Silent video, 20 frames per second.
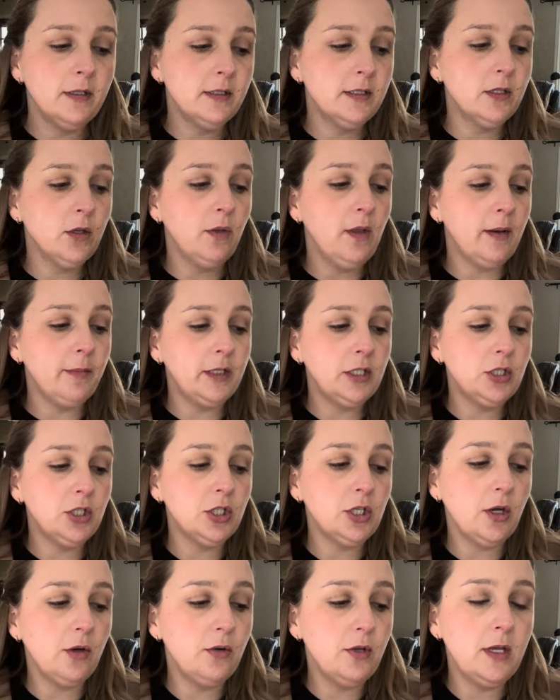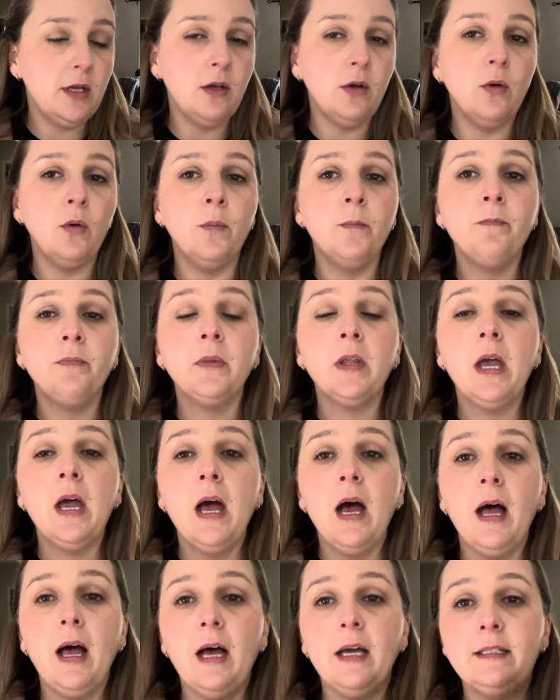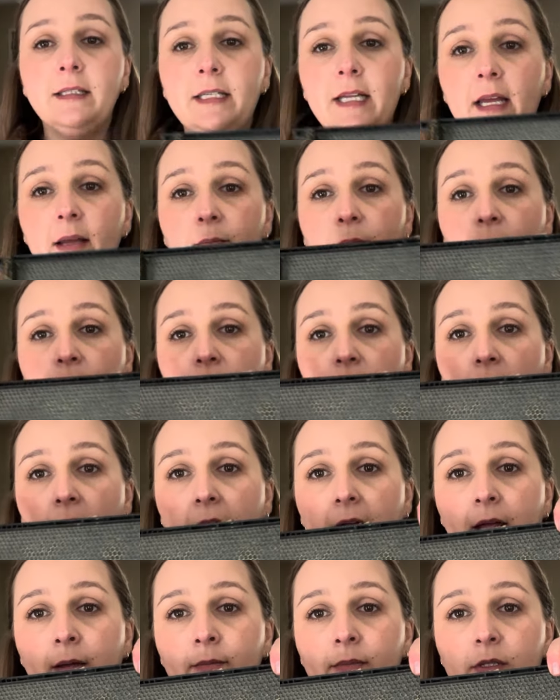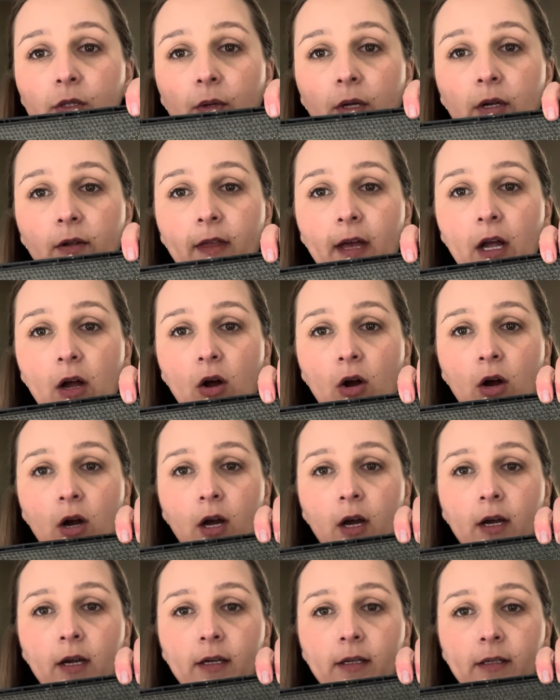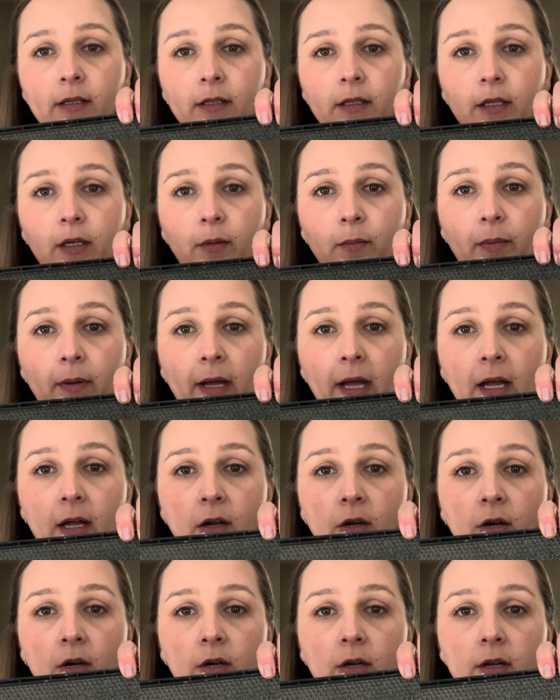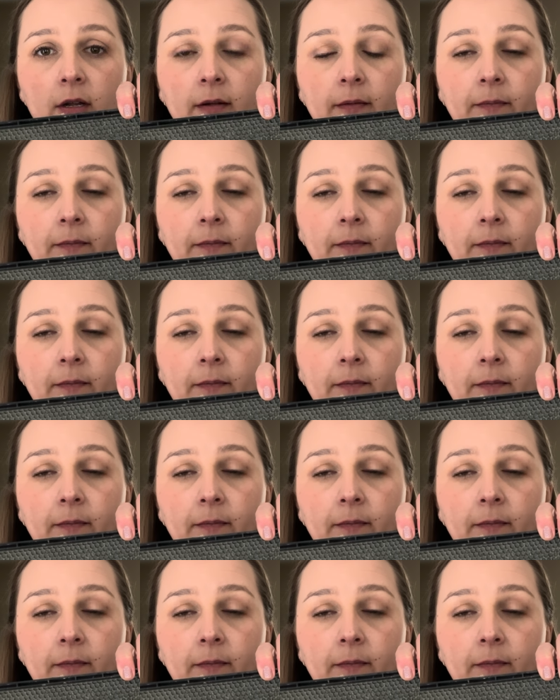So let me show you a deep frame. So here they are compared.